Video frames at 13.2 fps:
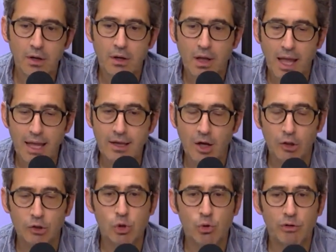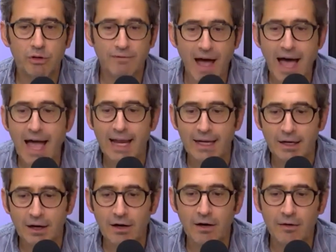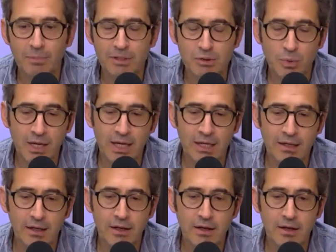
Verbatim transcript: a cultural divide uh, between